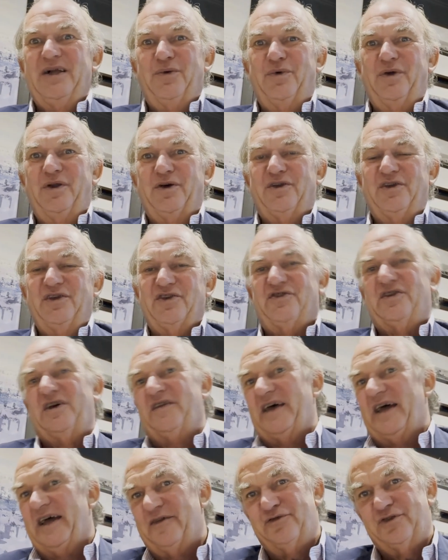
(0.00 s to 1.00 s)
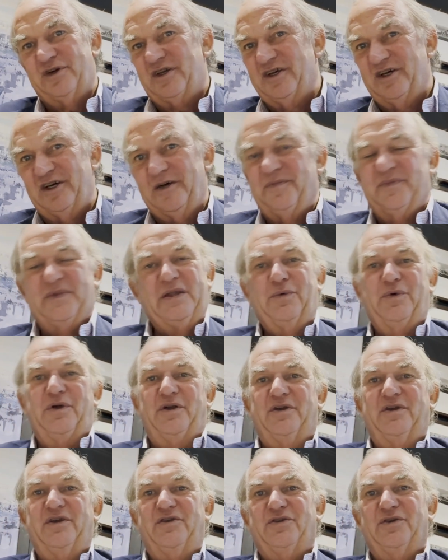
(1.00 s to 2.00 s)
We're looking at South Africa. We're
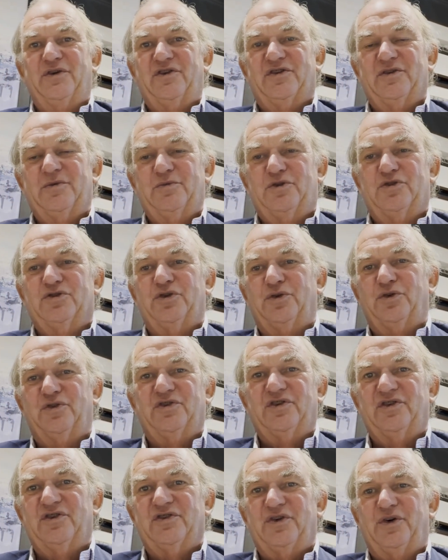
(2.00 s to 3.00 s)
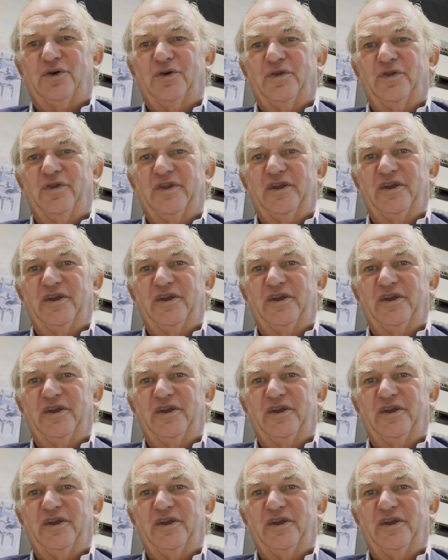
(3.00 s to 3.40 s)
looking at doing some cruises on